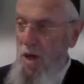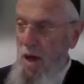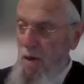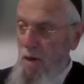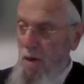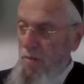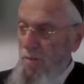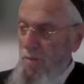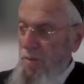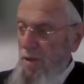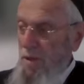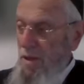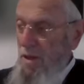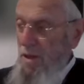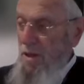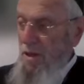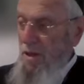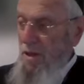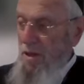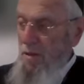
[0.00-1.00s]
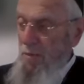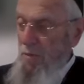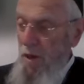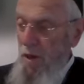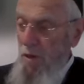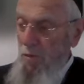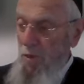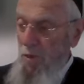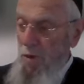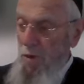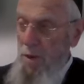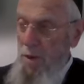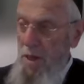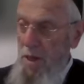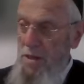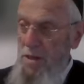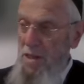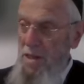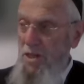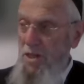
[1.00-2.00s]
come when we be
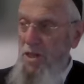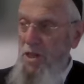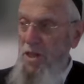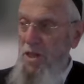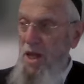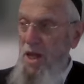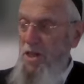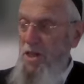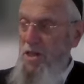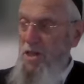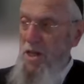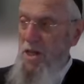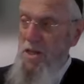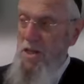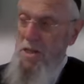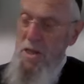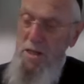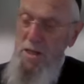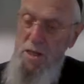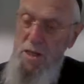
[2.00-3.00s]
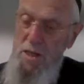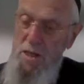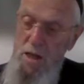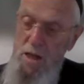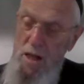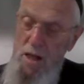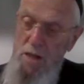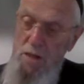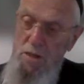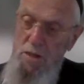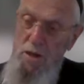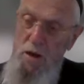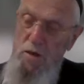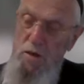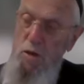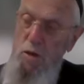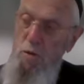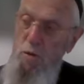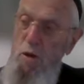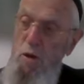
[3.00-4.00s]
in such a danger that Israel is going
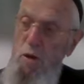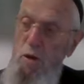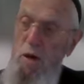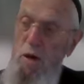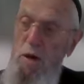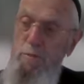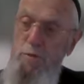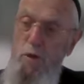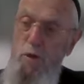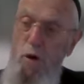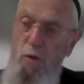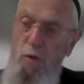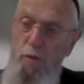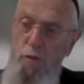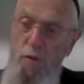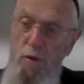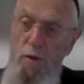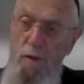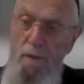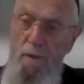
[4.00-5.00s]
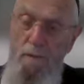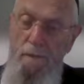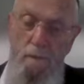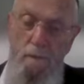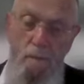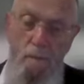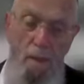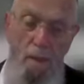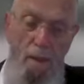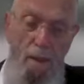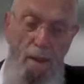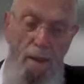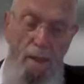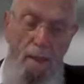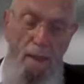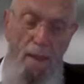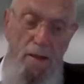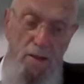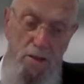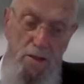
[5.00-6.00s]
to be wiped off.
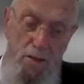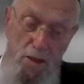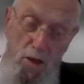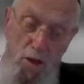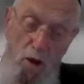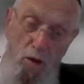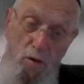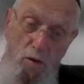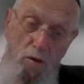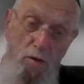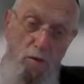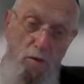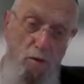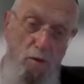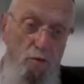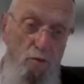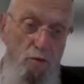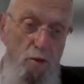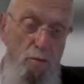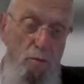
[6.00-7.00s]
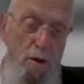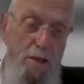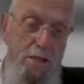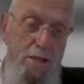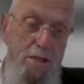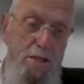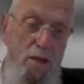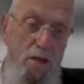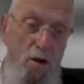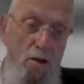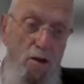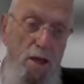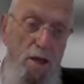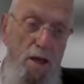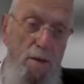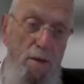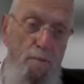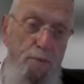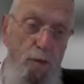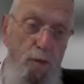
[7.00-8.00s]
So we must
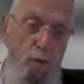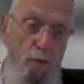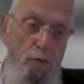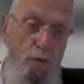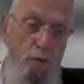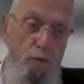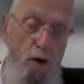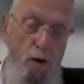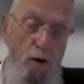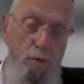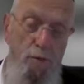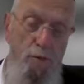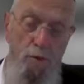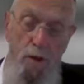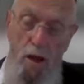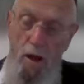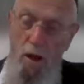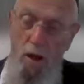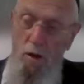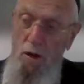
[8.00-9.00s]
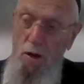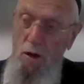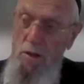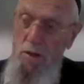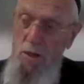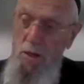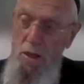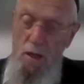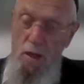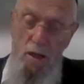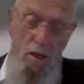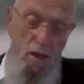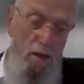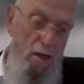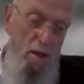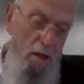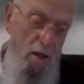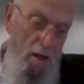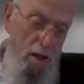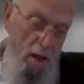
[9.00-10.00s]
only improve our our,
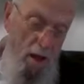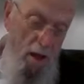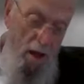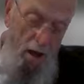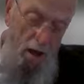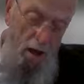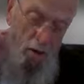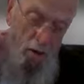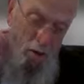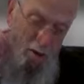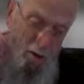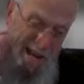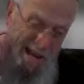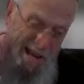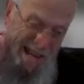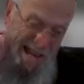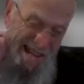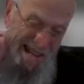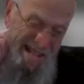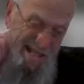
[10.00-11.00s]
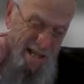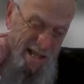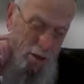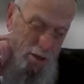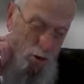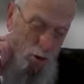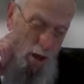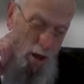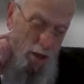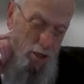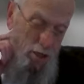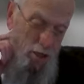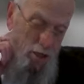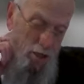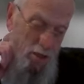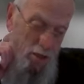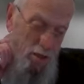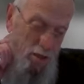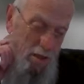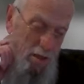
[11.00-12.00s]
our uh,
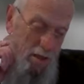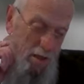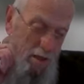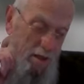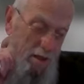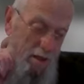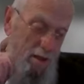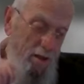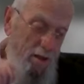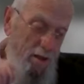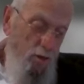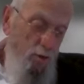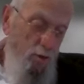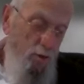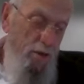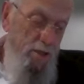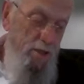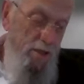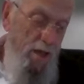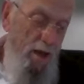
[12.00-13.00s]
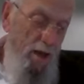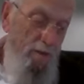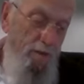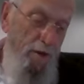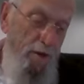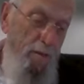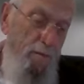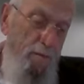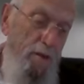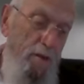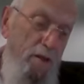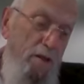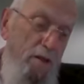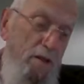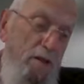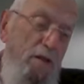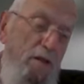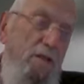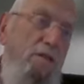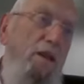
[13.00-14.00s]
situation to deserve him
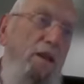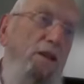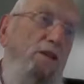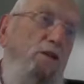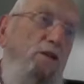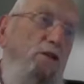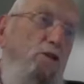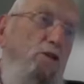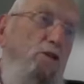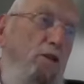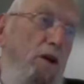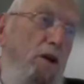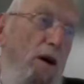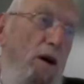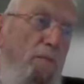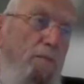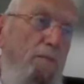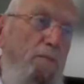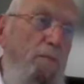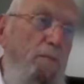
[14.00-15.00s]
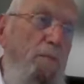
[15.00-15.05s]
that he should come.